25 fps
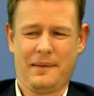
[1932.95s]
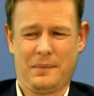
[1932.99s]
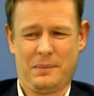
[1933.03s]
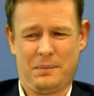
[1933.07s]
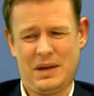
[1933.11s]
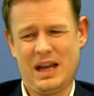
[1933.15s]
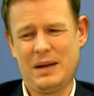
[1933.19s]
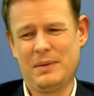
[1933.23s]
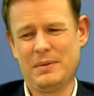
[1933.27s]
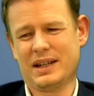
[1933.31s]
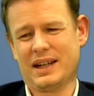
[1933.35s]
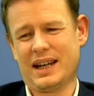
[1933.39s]

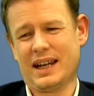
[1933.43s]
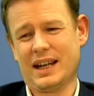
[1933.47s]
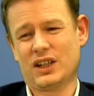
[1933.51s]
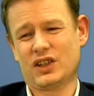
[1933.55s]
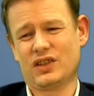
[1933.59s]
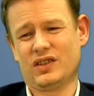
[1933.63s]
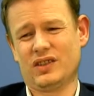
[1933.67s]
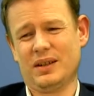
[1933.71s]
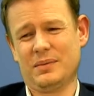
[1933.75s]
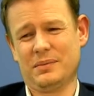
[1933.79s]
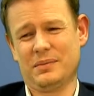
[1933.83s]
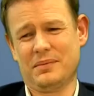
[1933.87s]
Maybe
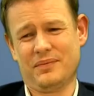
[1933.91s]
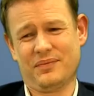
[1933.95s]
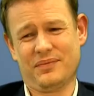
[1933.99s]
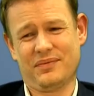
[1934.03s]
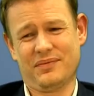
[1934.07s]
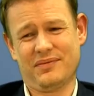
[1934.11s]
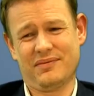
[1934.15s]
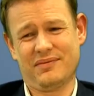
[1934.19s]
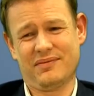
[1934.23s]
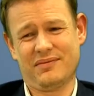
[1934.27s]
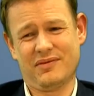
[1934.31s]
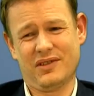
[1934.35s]
catch them
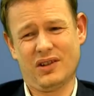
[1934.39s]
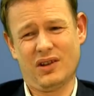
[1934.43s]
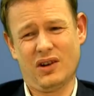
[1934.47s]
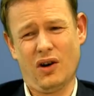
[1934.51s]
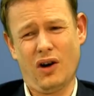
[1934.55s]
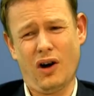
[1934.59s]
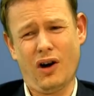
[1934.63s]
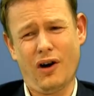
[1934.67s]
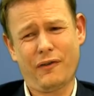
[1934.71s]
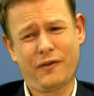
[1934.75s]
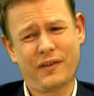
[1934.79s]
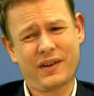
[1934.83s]

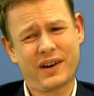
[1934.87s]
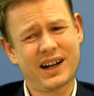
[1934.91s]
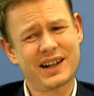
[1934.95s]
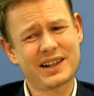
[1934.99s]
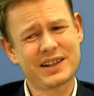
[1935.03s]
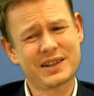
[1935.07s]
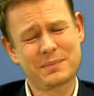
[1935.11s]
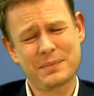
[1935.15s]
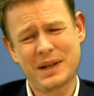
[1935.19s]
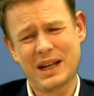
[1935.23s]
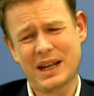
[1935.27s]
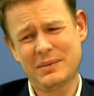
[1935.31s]
off
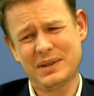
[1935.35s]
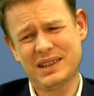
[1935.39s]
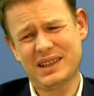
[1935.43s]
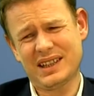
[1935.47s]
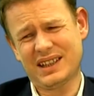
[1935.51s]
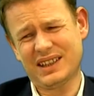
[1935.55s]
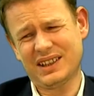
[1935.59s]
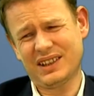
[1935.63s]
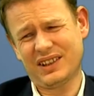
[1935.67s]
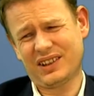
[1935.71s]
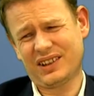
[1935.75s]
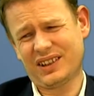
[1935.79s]
guard, maybe
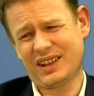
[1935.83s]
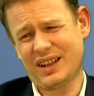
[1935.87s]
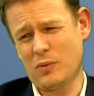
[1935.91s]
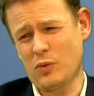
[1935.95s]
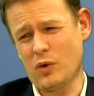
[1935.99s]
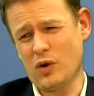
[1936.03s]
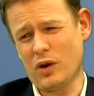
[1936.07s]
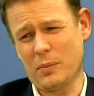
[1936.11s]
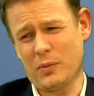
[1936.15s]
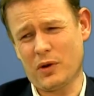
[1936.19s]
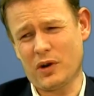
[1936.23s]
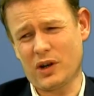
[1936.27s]
there is
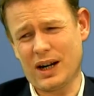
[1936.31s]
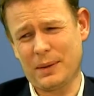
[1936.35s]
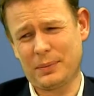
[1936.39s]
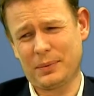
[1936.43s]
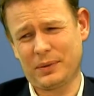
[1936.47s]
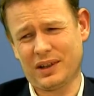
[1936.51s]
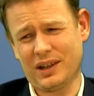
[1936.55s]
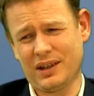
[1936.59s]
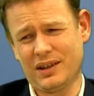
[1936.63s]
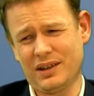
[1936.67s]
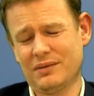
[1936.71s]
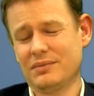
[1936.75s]
somewhat more
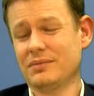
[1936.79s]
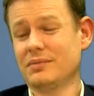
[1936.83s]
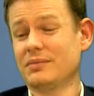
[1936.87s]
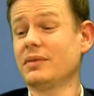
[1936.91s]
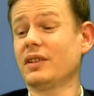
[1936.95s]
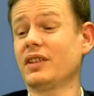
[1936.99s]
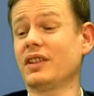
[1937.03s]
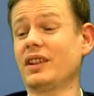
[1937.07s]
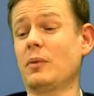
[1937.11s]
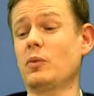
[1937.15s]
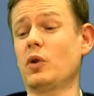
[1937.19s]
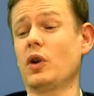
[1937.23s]
upside.
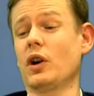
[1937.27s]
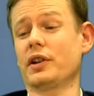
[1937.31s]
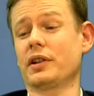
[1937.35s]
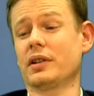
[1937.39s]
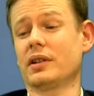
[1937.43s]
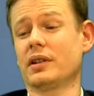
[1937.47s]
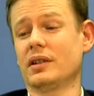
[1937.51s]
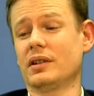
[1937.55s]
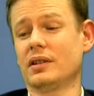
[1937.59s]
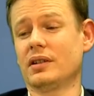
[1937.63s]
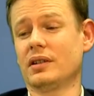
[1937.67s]
Somewhat.